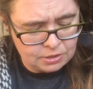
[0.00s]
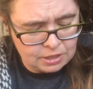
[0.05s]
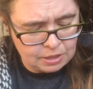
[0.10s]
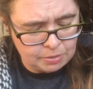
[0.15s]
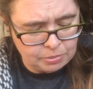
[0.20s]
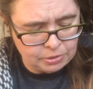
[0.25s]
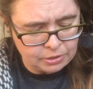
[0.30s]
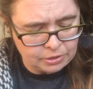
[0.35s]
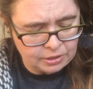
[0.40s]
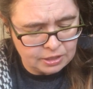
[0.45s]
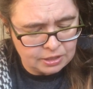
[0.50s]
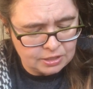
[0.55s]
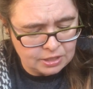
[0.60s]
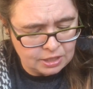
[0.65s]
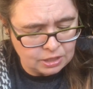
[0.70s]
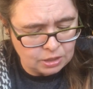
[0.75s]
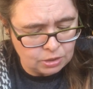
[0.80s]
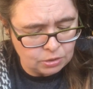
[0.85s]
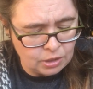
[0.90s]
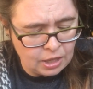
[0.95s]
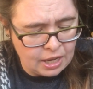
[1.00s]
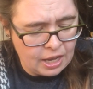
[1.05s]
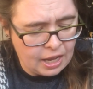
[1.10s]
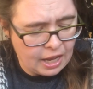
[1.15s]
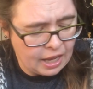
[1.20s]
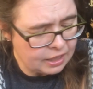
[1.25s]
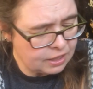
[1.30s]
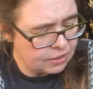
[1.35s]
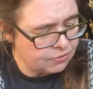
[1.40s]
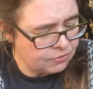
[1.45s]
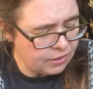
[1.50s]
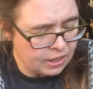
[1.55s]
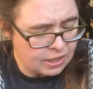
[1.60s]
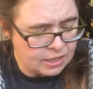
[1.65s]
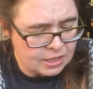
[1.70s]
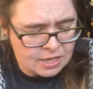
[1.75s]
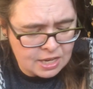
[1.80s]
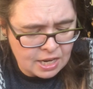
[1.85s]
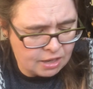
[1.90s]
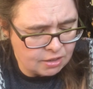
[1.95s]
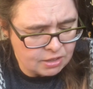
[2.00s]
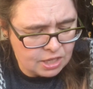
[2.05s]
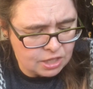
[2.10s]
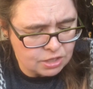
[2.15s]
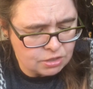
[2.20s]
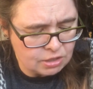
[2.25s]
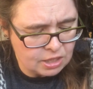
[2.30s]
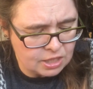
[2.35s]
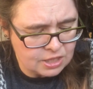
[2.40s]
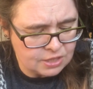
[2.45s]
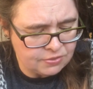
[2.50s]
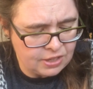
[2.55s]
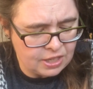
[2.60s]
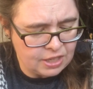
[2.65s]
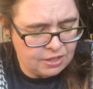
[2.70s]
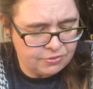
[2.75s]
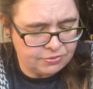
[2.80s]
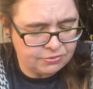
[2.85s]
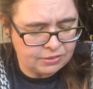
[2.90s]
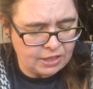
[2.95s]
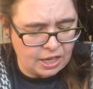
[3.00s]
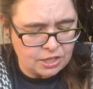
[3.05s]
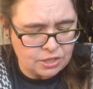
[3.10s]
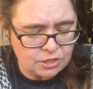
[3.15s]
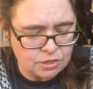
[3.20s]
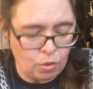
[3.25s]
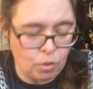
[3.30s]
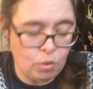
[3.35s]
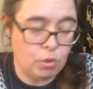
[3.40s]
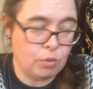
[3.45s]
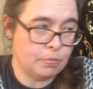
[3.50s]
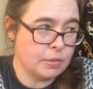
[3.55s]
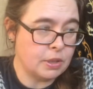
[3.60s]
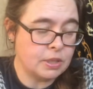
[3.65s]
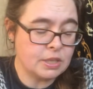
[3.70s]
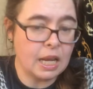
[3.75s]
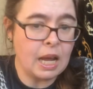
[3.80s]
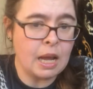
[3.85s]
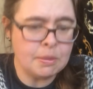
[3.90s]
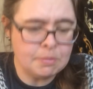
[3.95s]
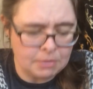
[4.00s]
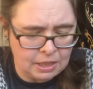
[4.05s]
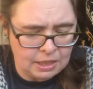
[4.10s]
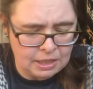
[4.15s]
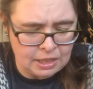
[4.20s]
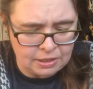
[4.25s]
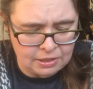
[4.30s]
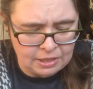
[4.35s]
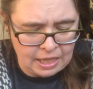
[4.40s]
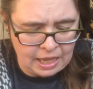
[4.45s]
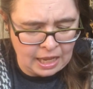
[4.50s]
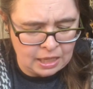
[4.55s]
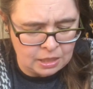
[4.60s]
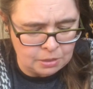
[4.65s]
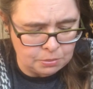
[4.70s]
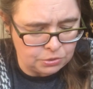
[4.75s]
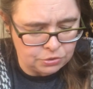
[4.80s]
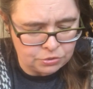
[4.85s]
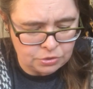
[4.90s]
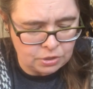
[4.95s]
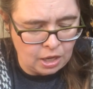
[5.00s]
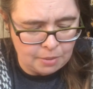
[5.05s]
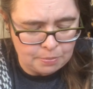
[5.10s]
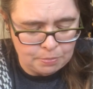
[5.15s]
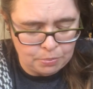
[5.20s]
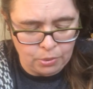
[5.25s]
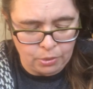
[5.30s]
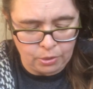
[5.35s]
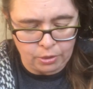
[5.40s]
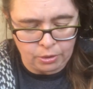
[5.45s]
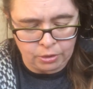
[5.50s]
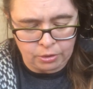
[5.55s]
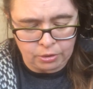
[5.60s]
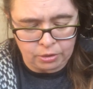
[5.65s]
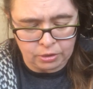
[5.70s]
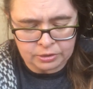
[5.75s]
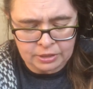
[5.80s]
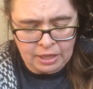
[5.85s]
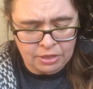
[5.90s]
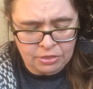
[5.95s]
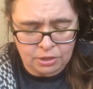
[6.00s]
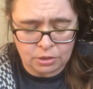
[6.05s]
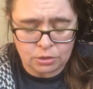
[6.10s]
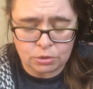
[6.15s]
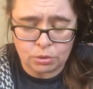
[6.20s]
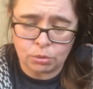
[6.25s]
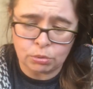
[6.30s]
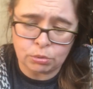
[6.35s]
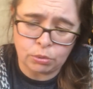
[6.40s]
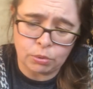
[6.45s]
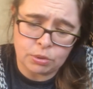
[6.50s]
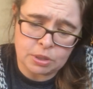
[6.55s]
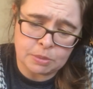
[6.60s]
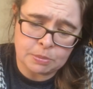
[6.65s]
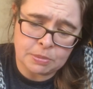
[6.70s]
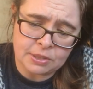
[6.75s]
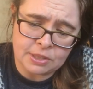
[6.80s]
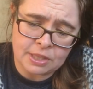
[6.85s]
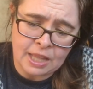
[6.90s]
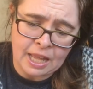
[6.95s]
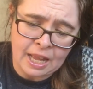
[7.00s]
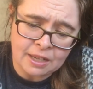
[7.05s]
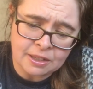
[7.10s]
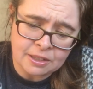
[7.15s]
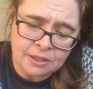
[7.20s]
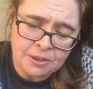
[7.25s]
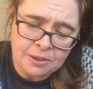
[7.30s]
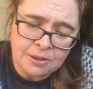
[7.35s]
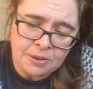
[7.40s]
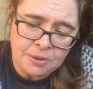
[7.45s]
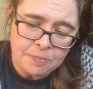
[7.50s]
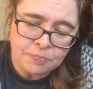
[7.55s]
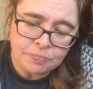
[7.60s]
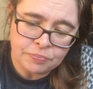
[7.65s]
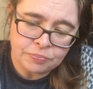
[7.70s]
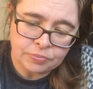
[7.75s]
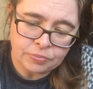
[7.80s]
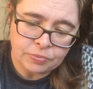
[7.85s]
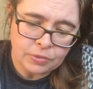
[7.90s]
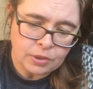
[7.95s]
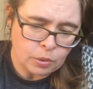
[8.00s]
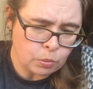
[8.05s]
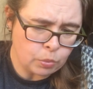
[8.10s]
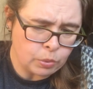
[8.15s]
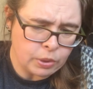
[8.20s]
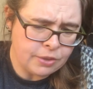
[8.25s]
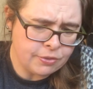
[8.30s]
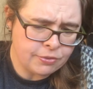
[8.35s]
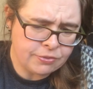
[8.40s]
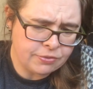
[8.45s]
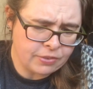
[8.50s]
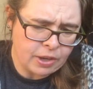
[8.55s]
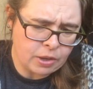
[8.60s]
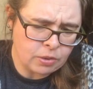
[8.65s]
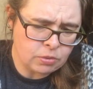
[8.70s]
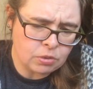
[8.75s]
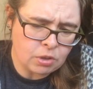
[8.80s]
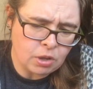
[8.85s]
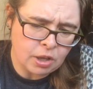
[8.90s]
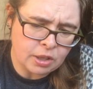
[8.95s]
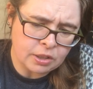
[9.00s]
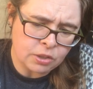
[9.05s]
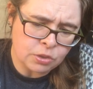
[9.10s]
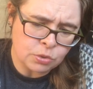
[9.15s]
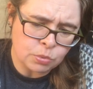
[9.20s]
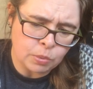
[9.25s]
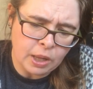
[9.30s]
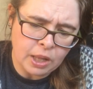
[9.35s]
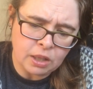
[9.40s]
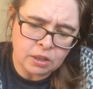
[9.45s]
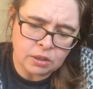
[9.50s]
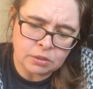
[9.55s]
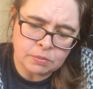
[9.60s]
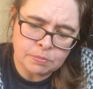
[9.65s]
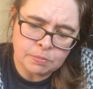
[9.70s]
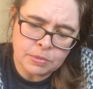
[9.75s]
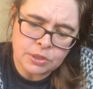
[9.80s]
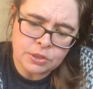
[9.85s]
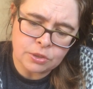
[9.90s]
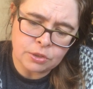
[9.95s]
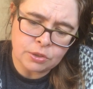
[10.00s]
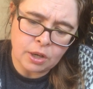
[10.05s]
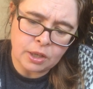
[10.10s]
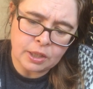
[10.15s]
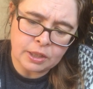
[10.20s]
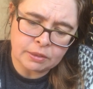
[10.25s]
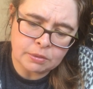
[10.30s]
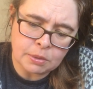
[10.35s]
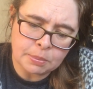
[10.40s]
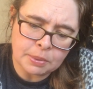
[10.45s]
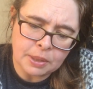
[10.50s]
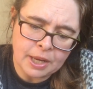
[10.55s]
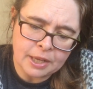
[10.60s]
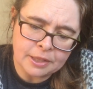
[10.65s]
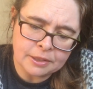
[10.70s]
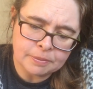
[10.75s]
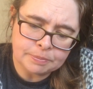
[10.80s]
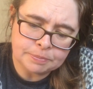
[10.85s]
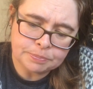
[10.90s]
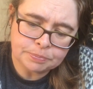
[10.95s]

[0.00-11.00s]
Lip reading: Tippler continued. "I can find nary a trace of any flesh. Oh, mercy, I'm meaning the animals, not poor Earl. Nothing so gruesome as that." "We've found naught as well," Mr. Darling replied.